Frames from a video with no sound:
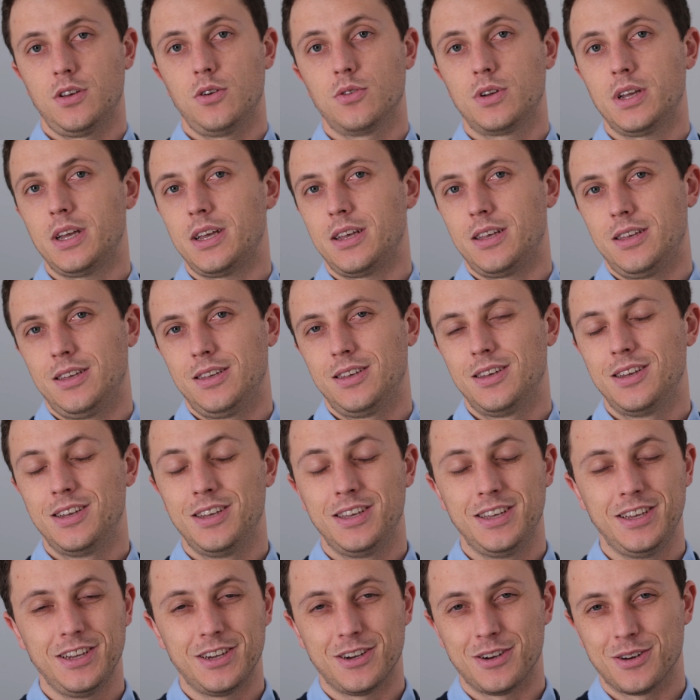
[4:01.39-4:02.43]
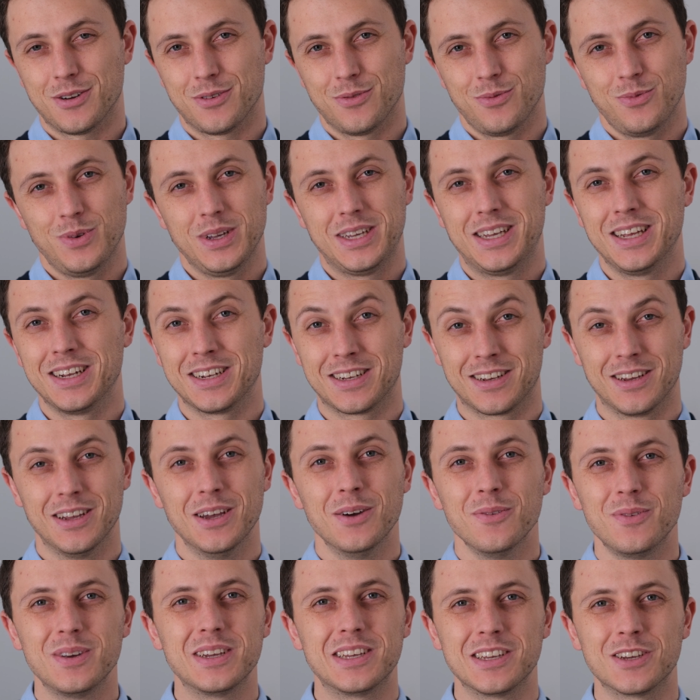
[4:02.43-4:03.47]
Okay, here we
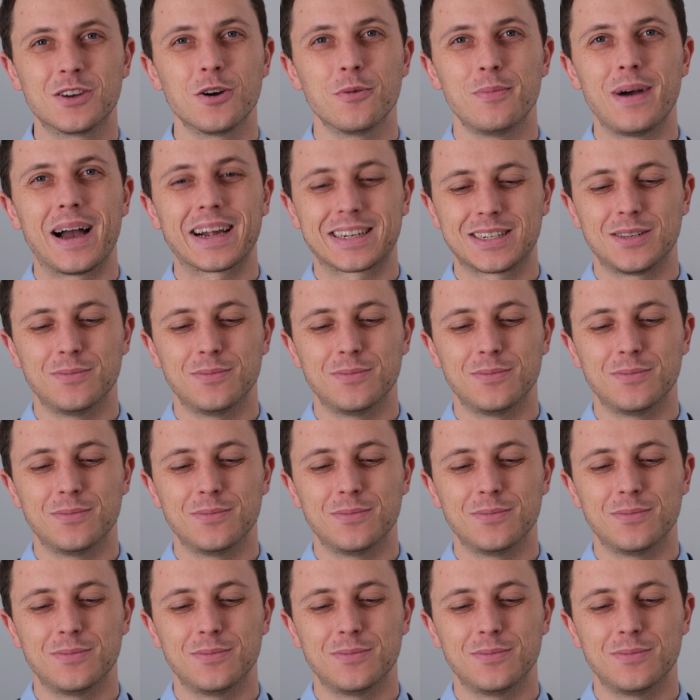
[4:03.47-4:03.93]
can go back to